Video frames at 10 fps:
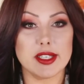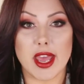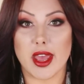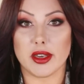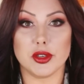
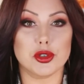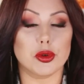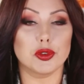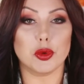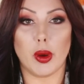10,
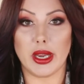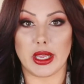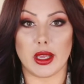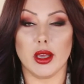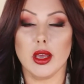neutral
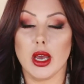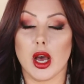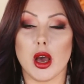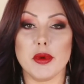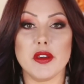20.
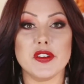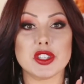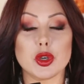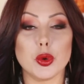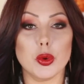Um, if
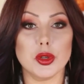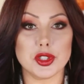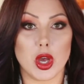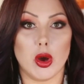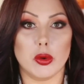it's cool
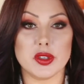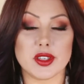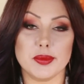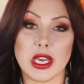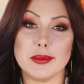tone,
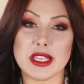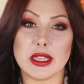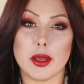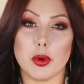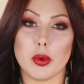sometimes they
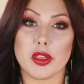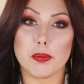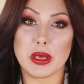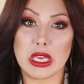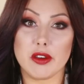label it with a
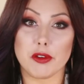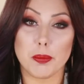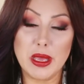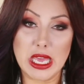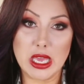P for
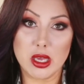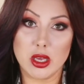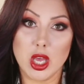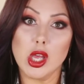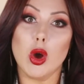
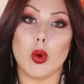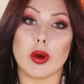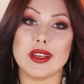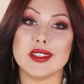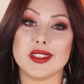pink
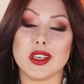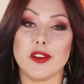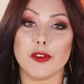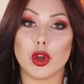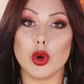or a
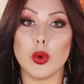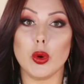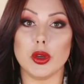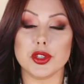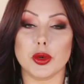C for
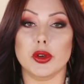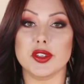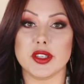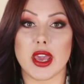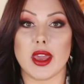cool. So it'll
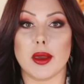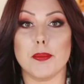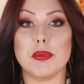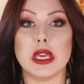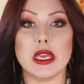
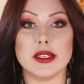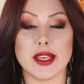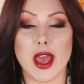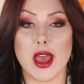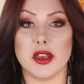say
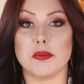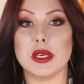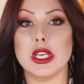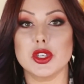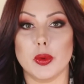P10,
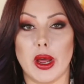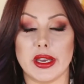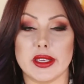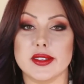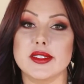
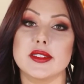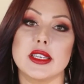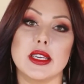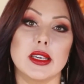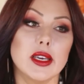P20,
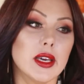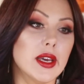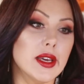C.